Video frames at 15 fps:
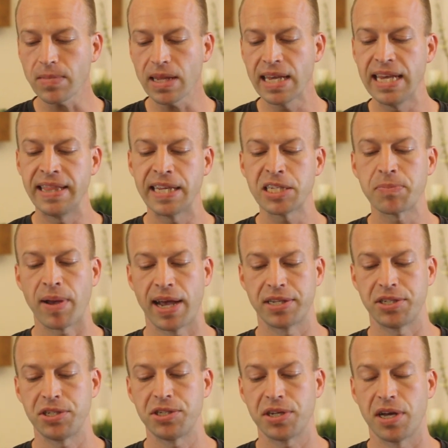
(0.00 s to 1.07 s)
In this
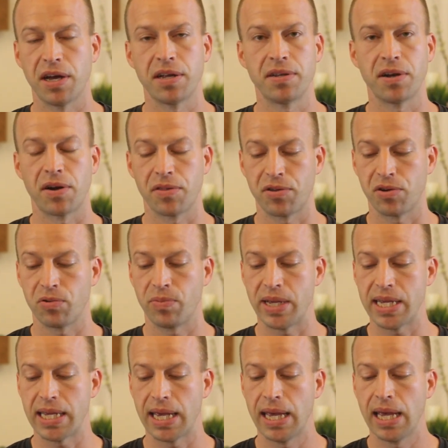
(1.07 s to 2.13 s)
passage, on our third
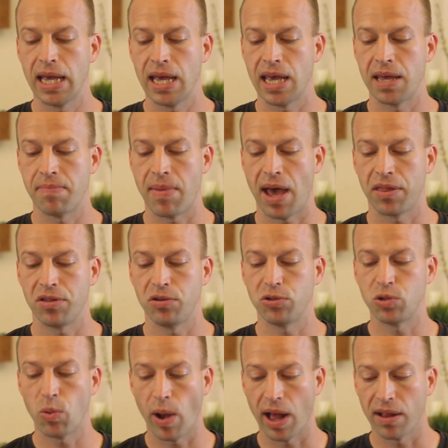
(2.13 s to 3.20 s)
week in Matthew
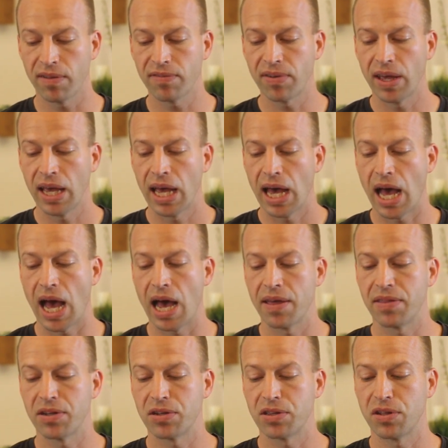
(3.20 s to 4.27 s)
12,
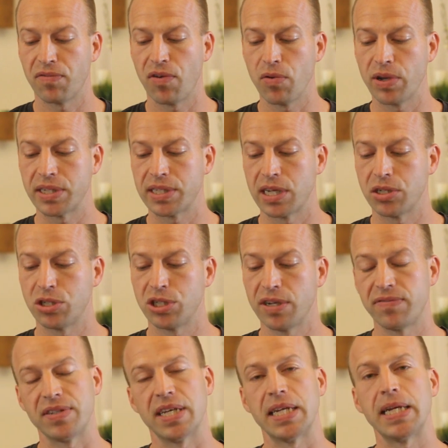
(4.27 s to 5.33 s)
the focus has
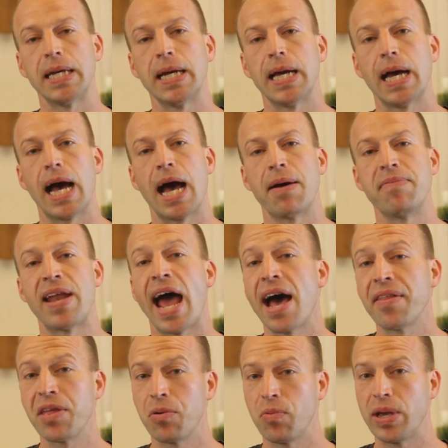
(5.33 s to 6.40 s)
shifted. Now
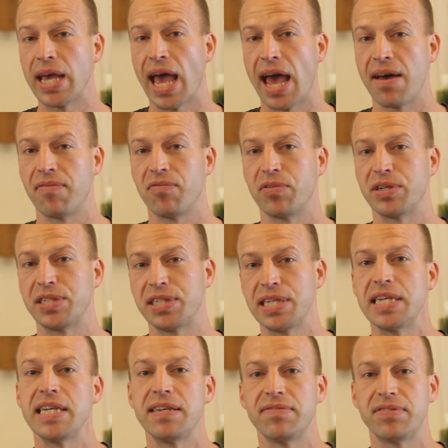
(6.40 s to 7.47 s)
that we have
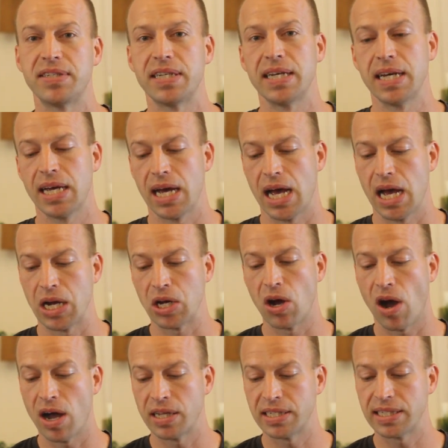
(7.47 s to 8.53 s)
received
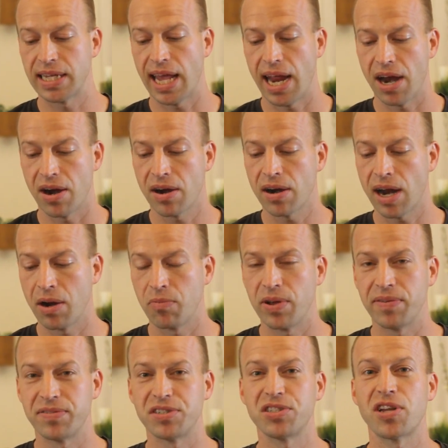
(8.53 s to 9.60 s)
God's care and
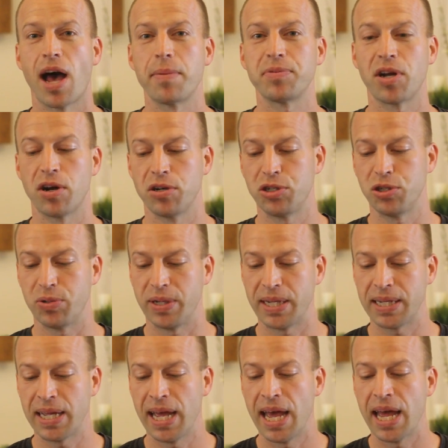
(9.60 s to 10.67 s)
we've stopped our
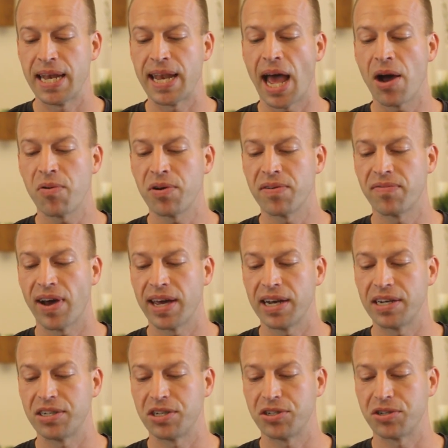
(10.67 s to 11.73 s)
doing, now we're
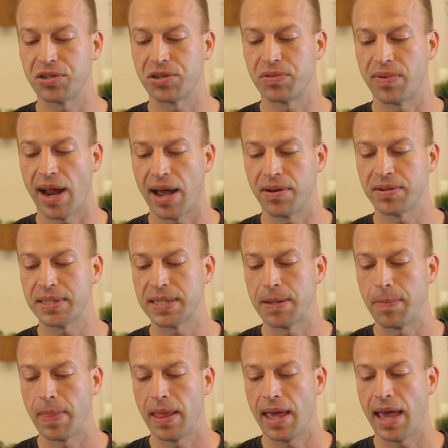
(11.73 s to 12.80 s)
invited to turn around
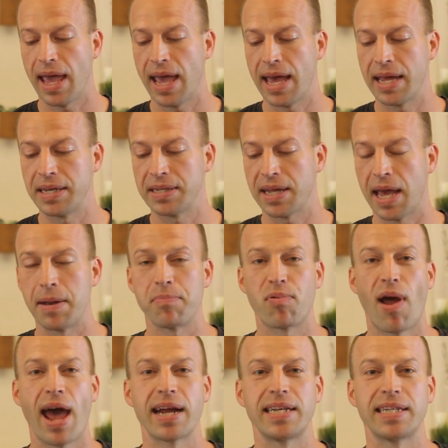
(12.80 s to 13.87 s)
and
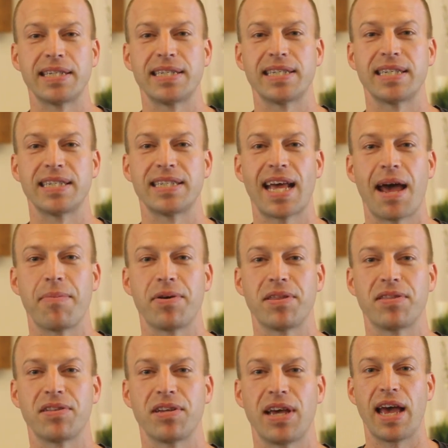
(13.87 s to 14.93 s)
practice
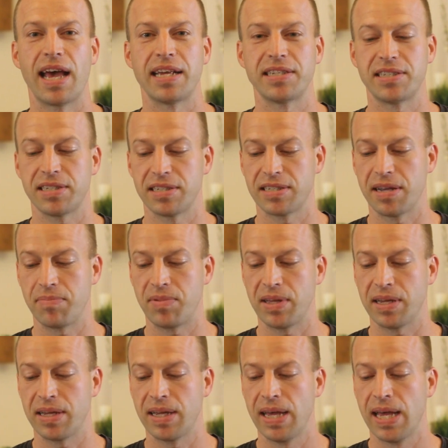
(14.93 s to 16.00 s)
Sabbath as
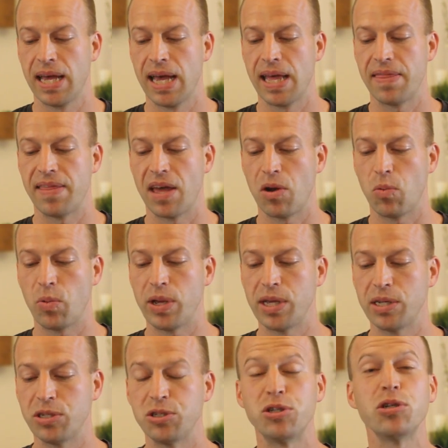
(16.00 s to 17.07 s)
something that
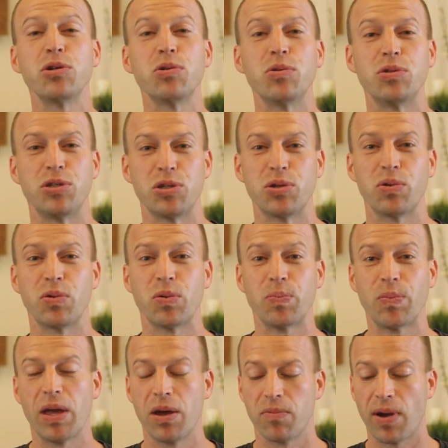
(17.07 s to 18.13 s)
we do,
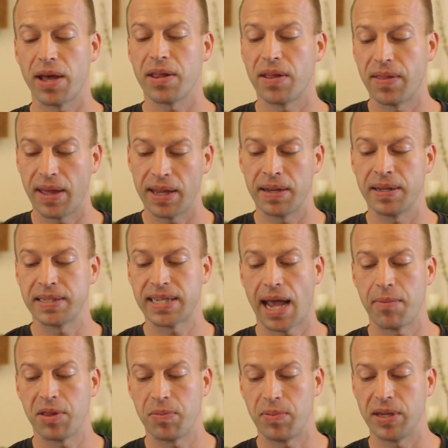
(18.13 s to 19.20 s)
rather than
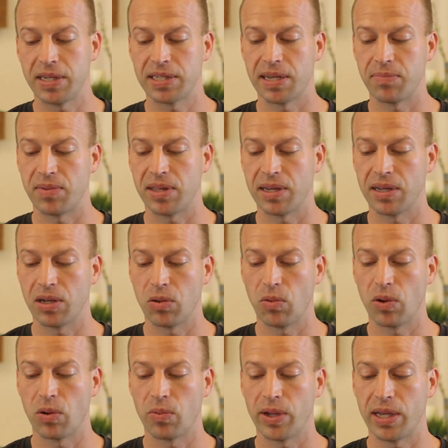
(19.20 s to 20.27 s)
Sabbath being something
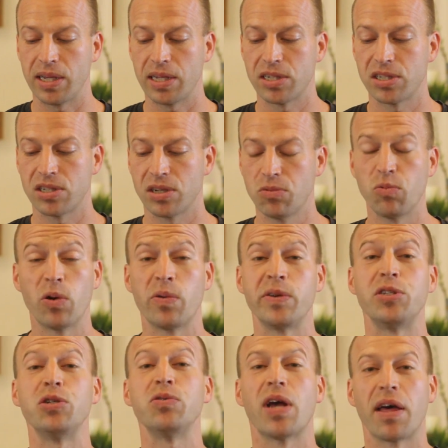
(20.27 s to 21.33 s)
where we
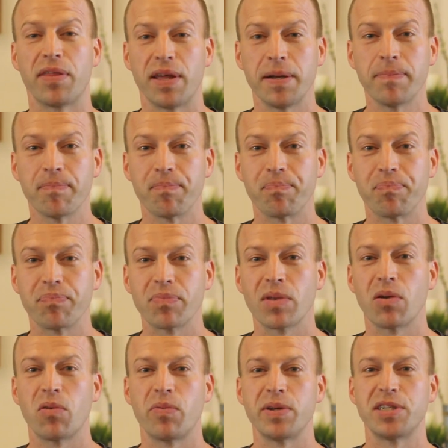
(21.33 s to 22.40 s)
do nothing,
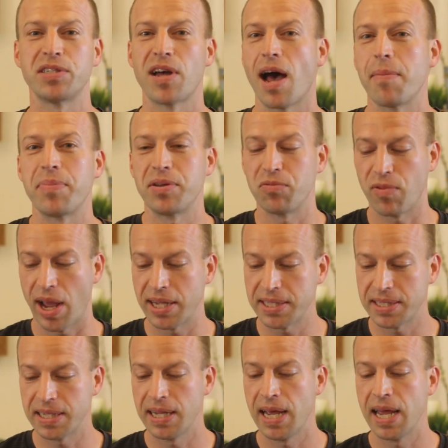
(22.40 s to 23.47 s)
where we stop and
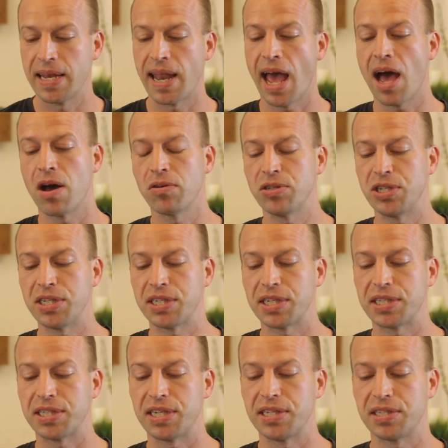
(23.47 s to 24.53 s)
rest. Now
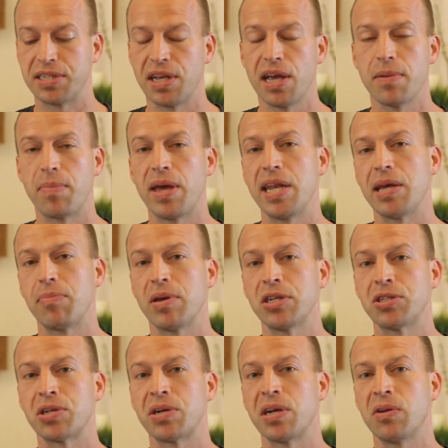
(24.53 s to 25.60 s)
Jesus is painting a
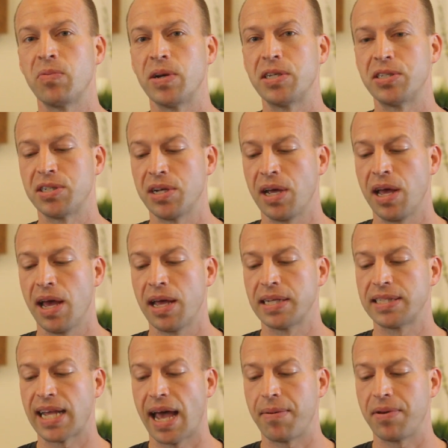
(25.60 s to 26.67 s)
picture in which
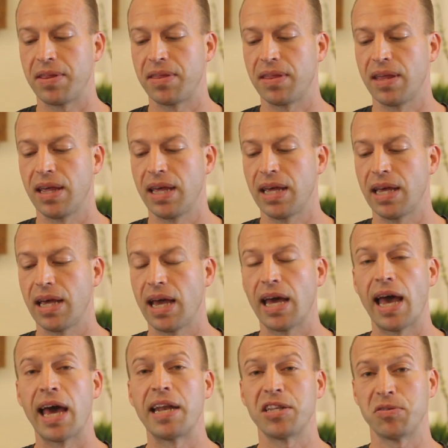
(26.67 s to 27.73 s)
Sabbath,
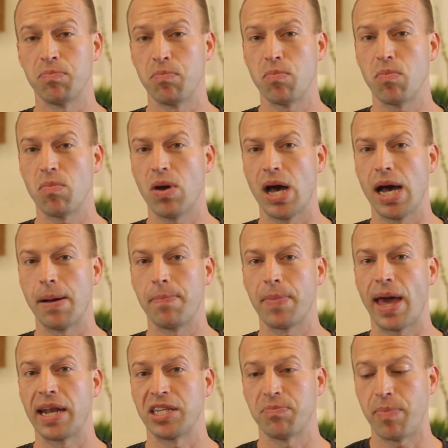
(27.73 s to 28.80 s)
at
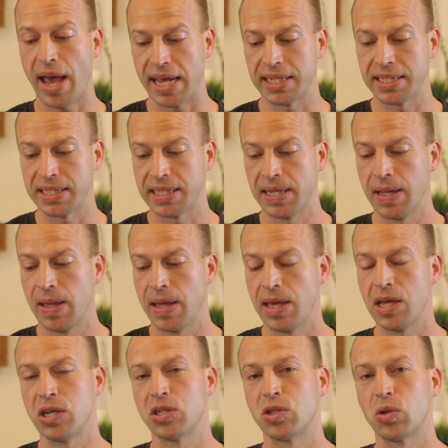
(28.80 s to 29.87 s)
its best,
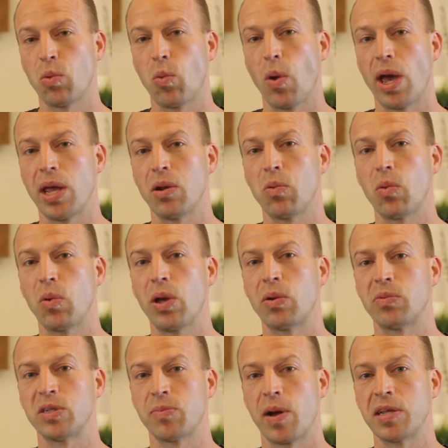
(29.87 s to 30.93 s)
is when, in
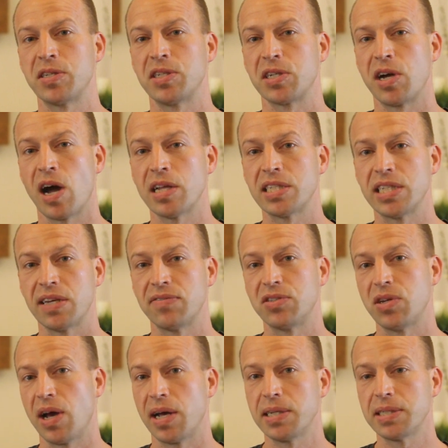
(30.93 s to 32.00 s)
response to God's gifts
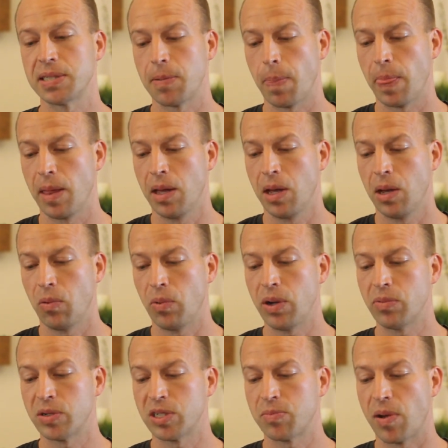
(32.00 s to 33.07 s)
to us, we
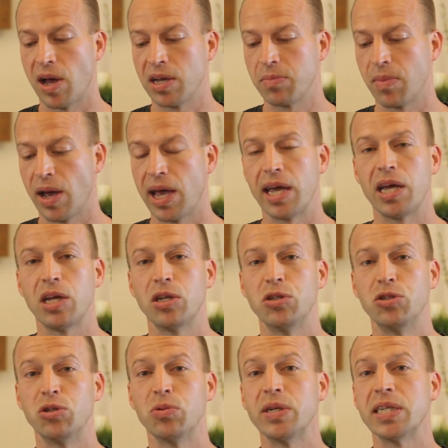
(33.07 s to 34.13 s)
respond by
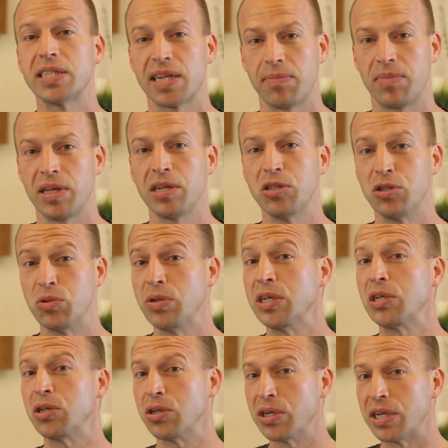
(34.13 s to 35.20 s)
doing something,
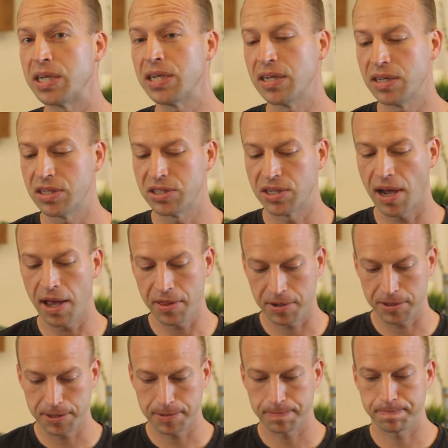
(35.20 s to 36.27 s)
doing good to
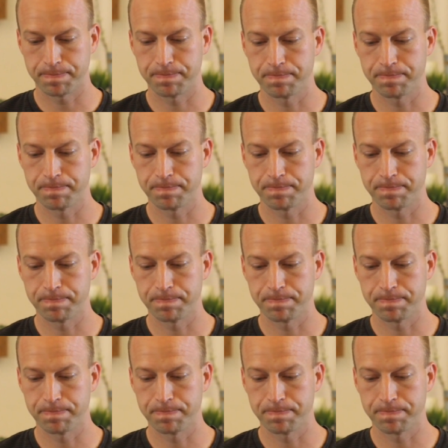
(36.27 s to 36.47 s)
others.